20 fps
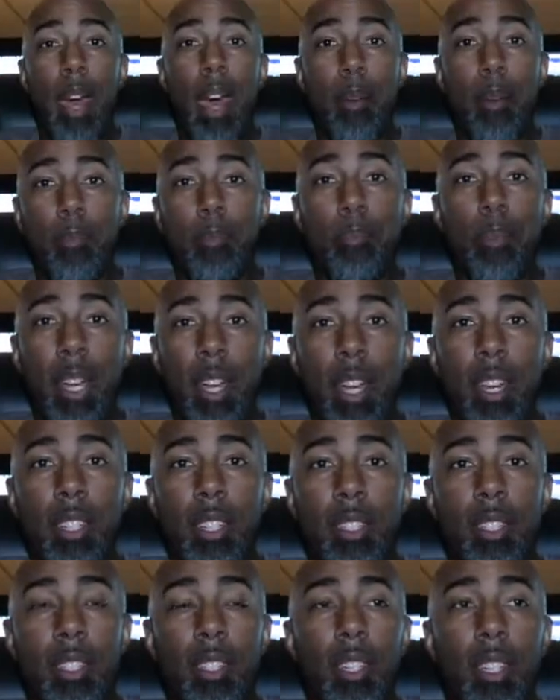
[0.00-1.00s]
At
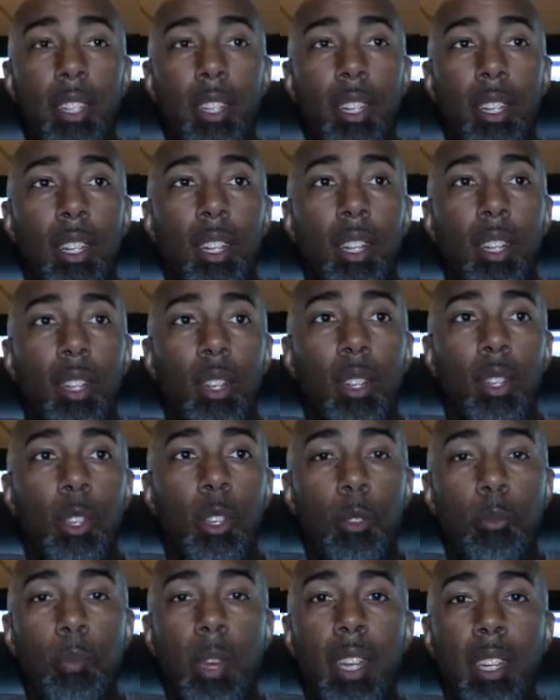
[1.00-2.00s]
best,
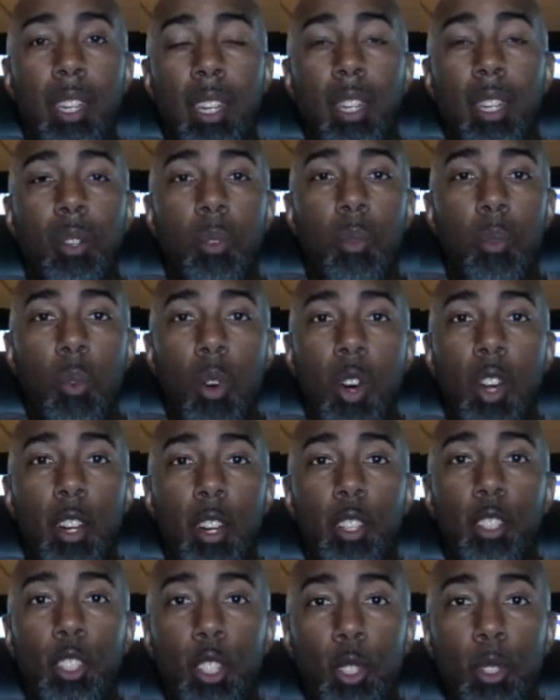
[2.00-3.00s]
you may get one
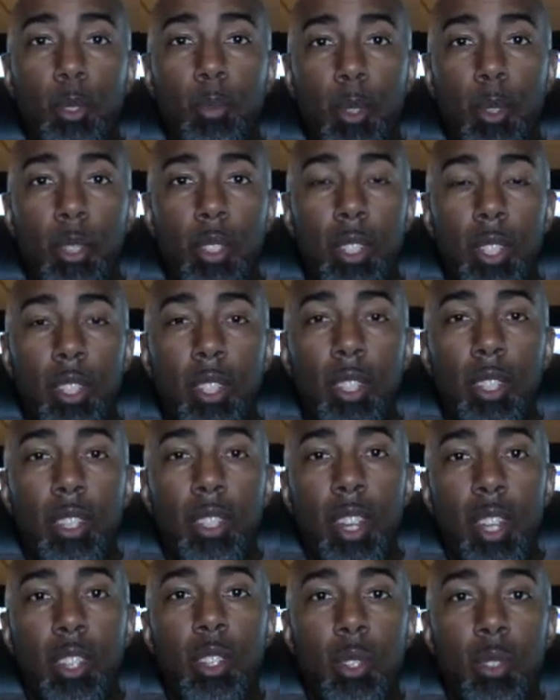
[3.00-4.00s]
or two musicians
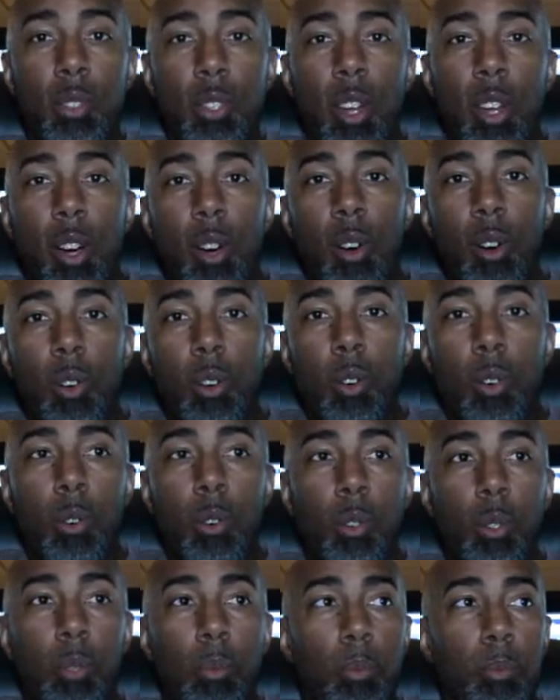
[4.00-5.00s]
that you know
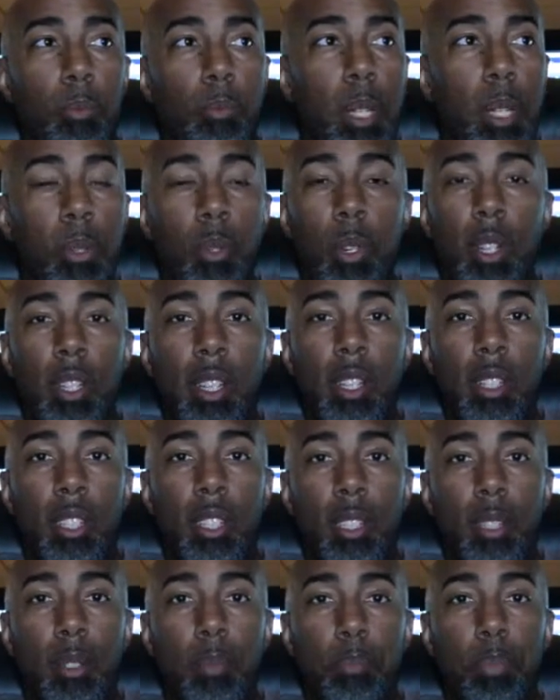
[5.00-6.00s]
who will be willing
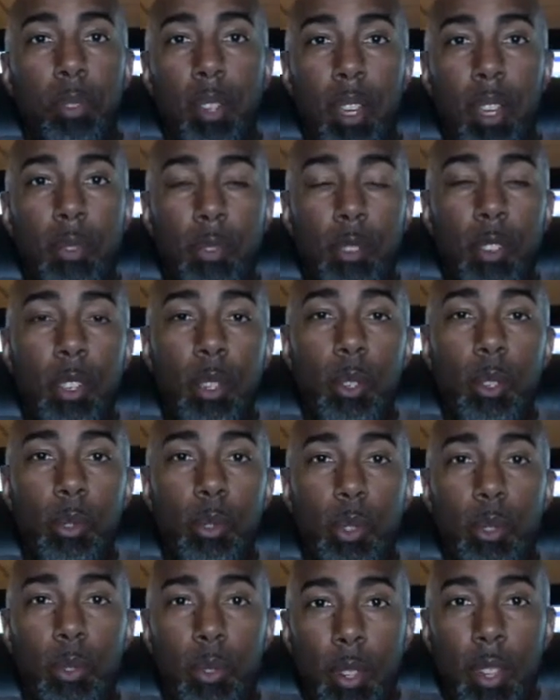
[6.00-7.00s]
to play for you
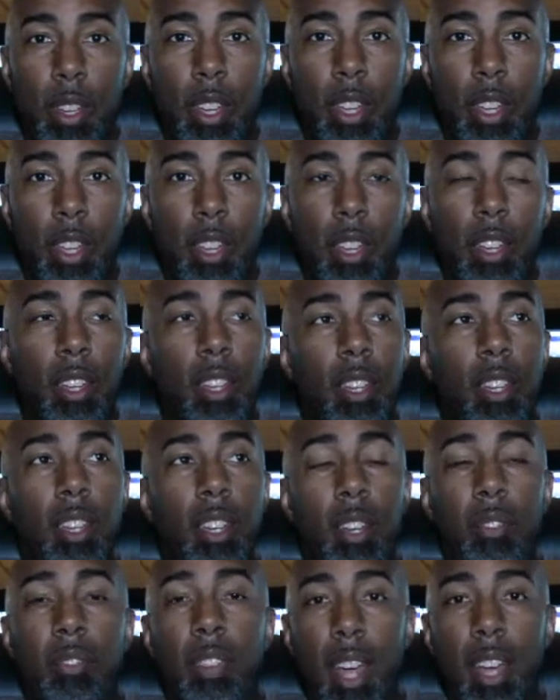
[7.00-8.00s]
for free.
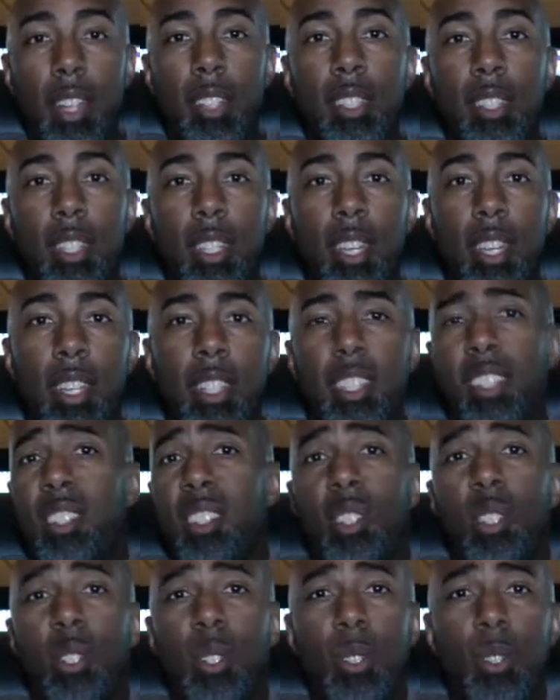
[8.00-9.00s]
If that's the case,
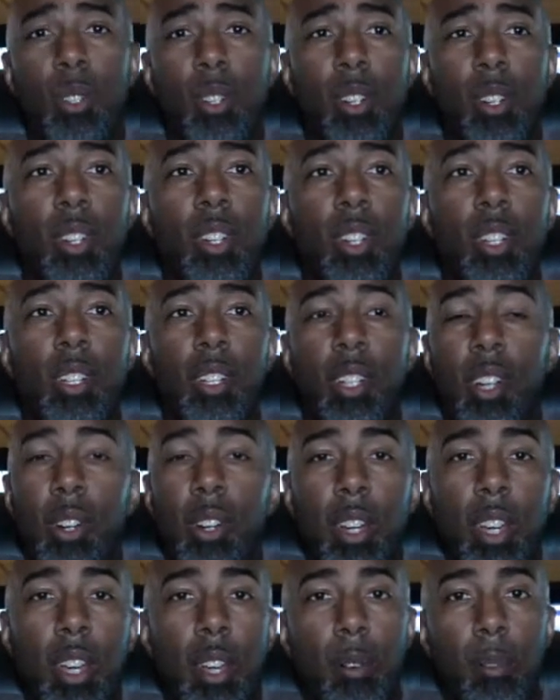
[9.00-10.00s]
then sure,
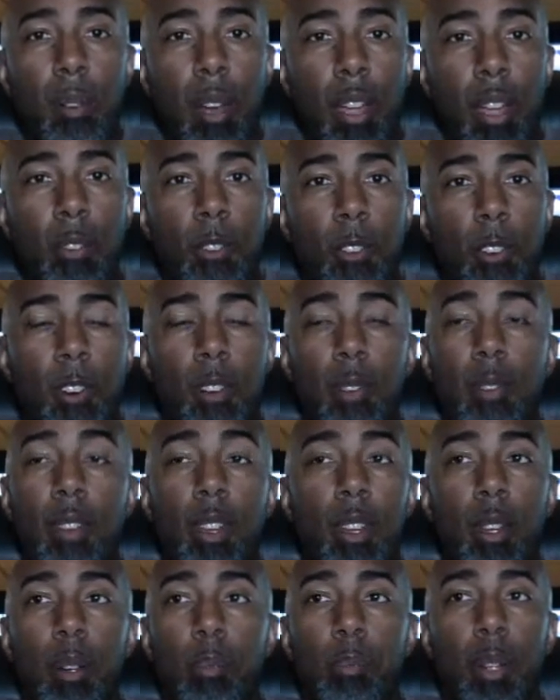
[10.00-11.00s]
go ahead and write for them.
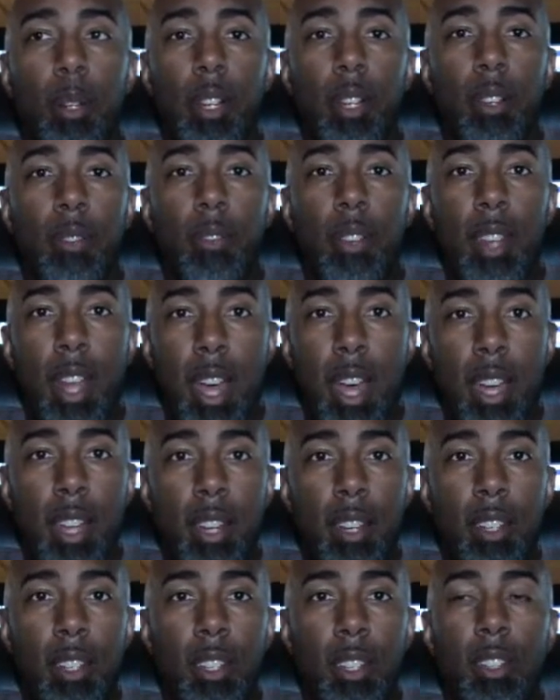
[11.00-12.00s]
But if not,
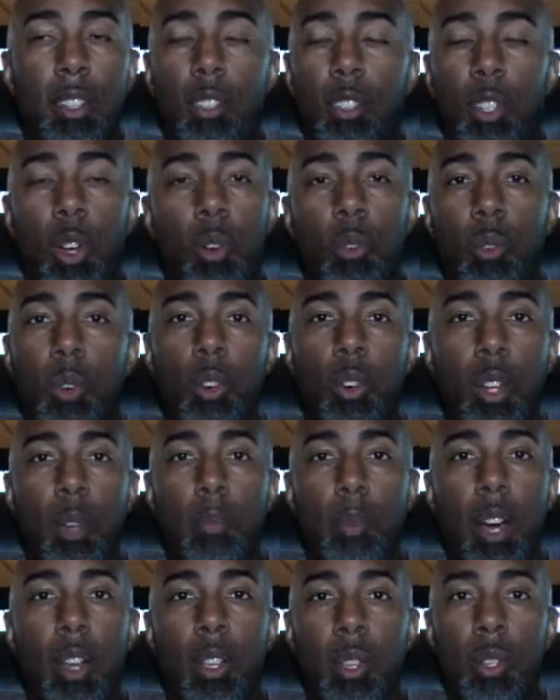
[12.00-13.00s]
don't worry
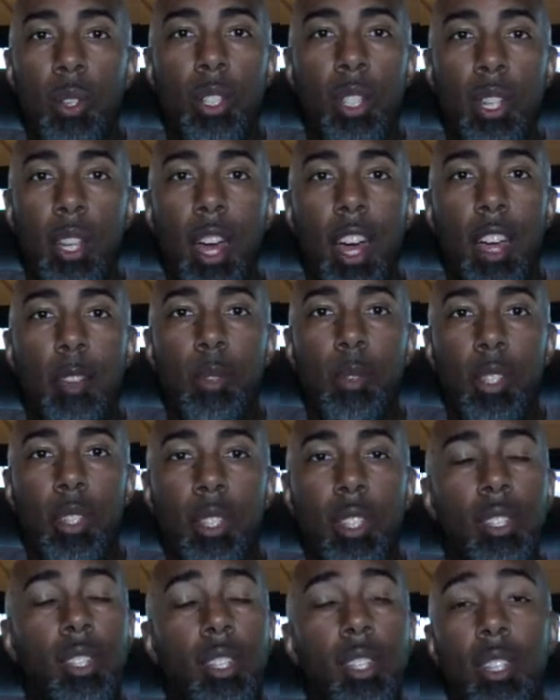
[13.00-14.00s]
about using live
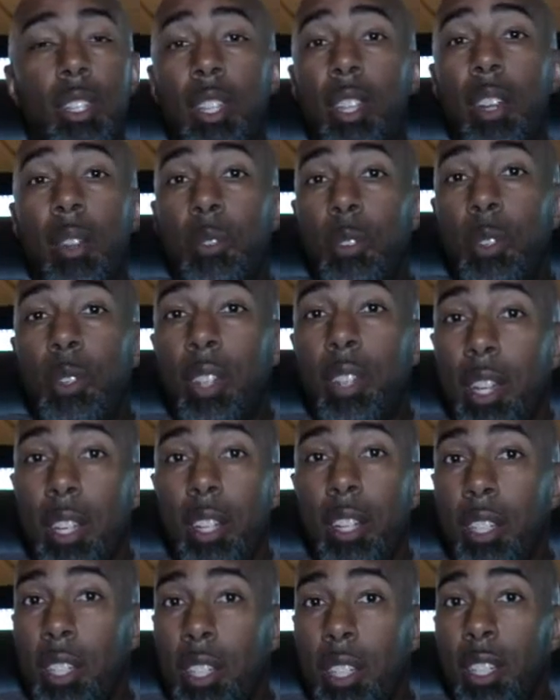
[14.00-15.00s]
musicians. And if you
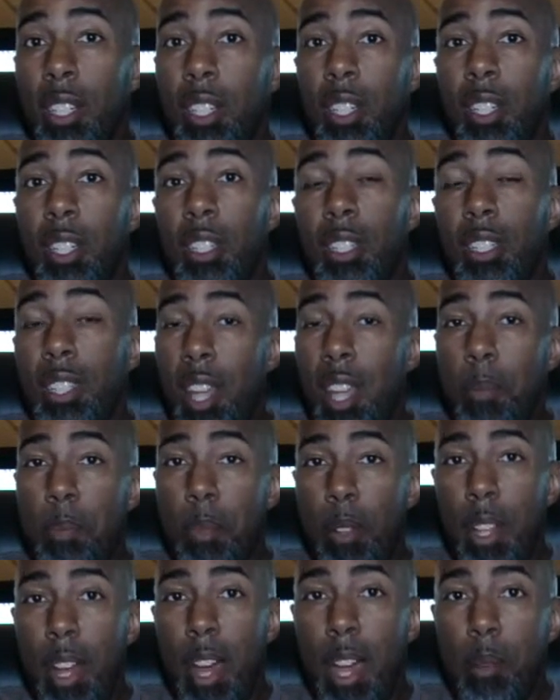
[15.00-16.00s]
get a good
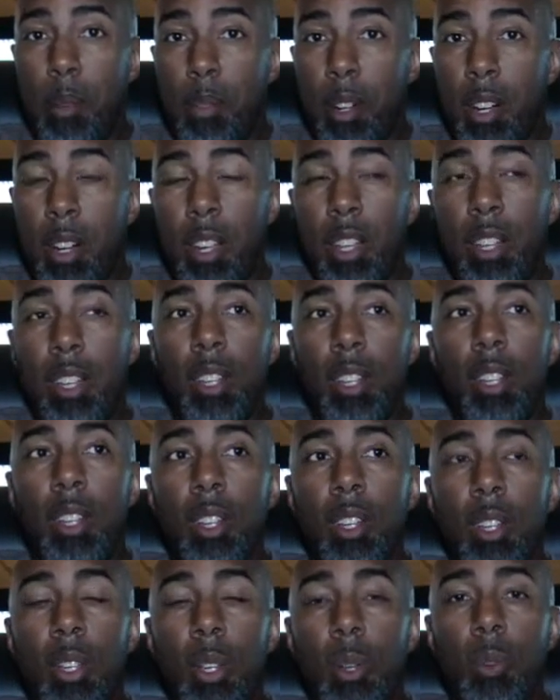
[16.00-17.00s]
sample library,
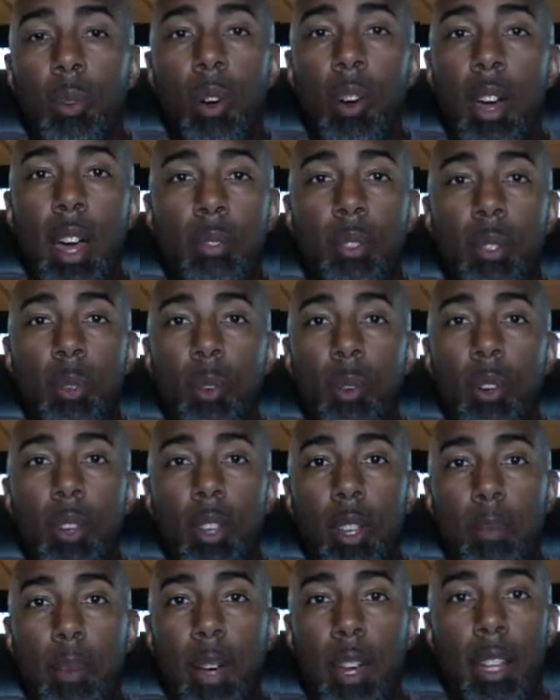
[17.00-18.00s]
you won't have to
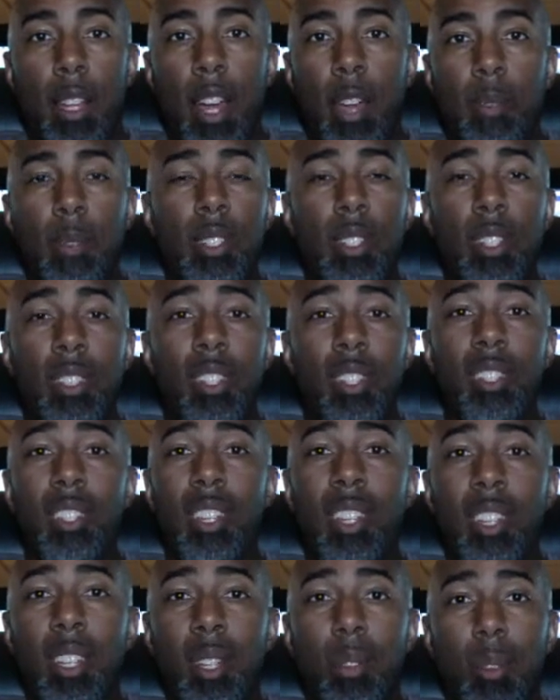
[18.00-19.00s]
worry about live musicians
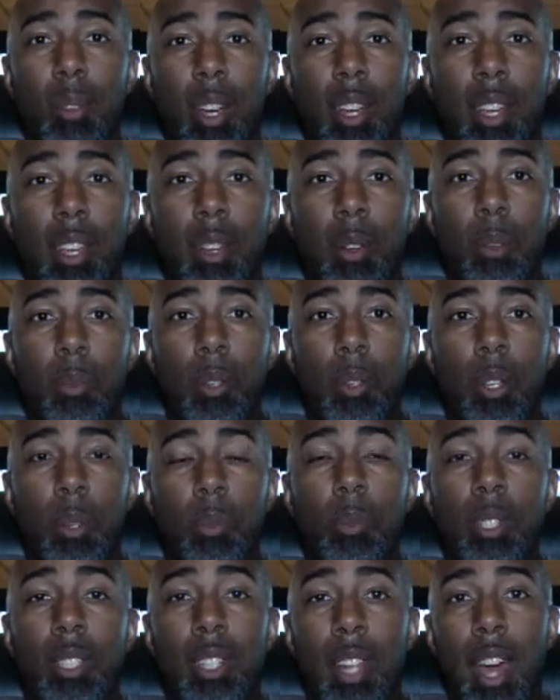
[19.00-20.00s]
anyway.
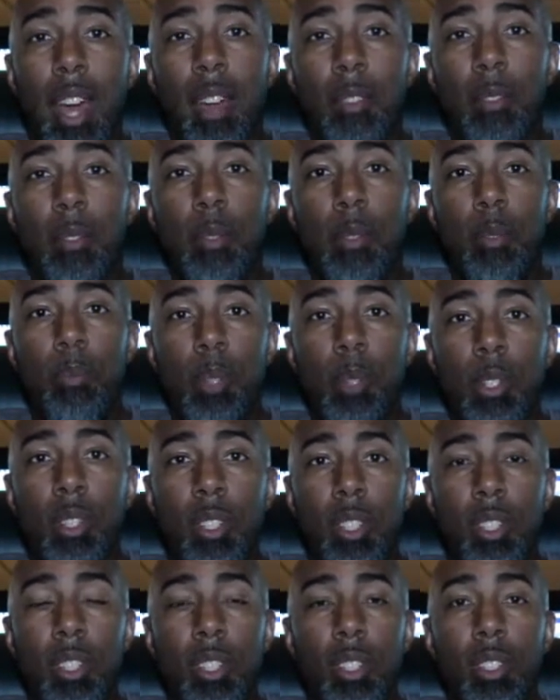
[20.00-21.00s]
It was live
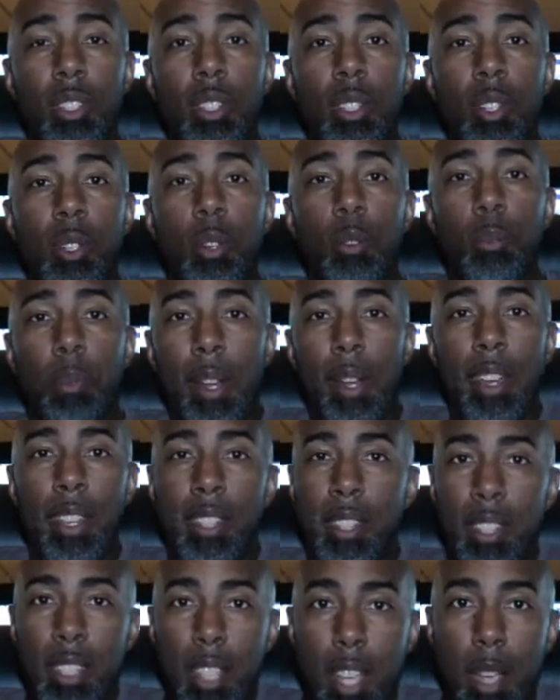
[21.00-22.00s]
musicians who
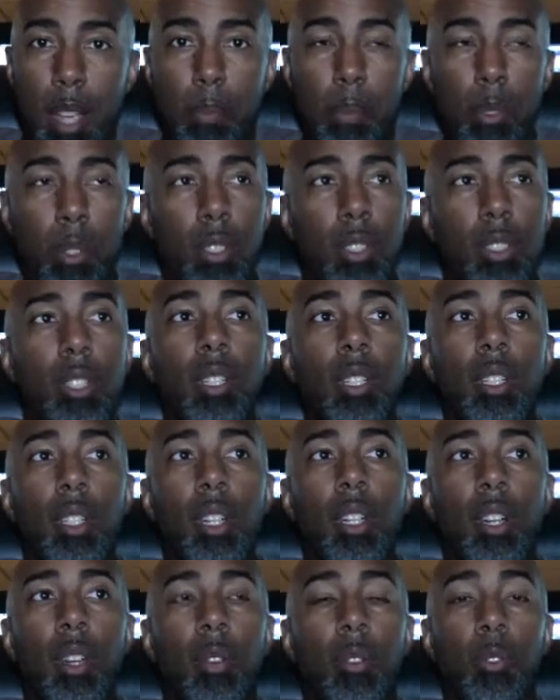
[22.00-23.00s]
played the samples
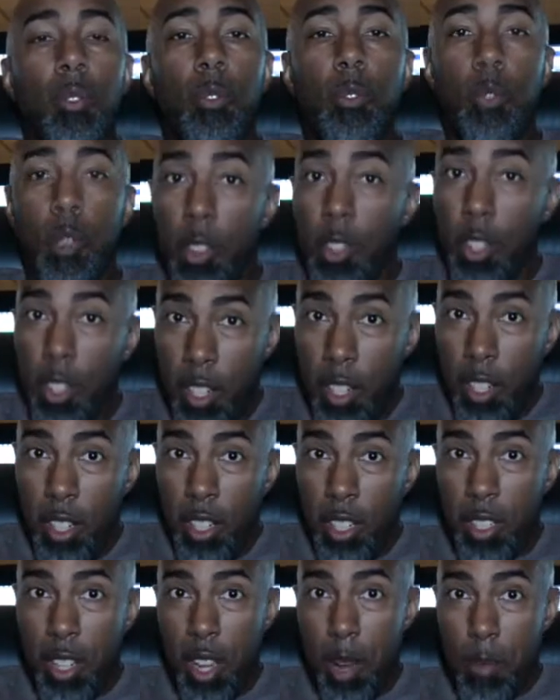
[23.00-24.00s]
for the
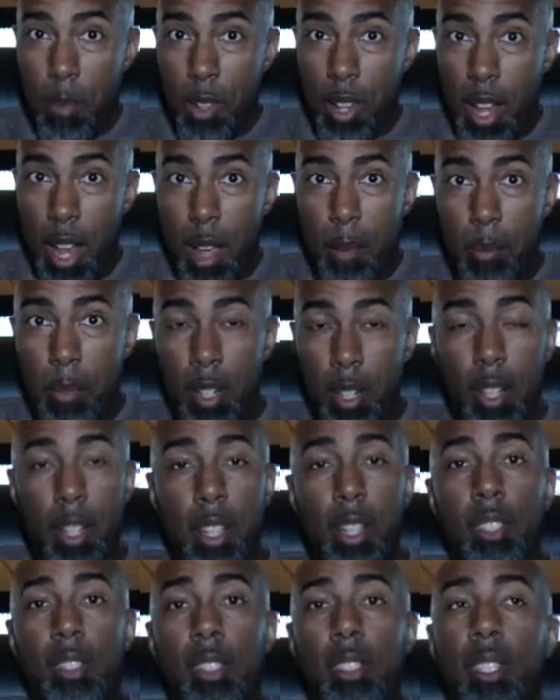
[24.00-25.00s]
good sample
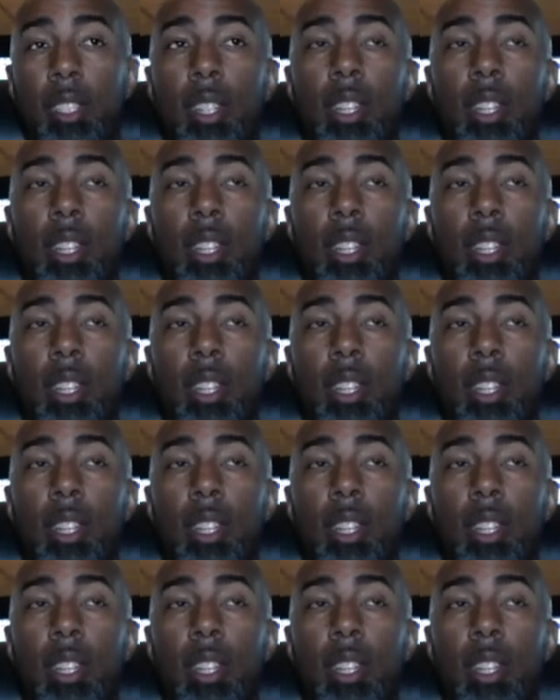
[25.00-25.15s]
libraries.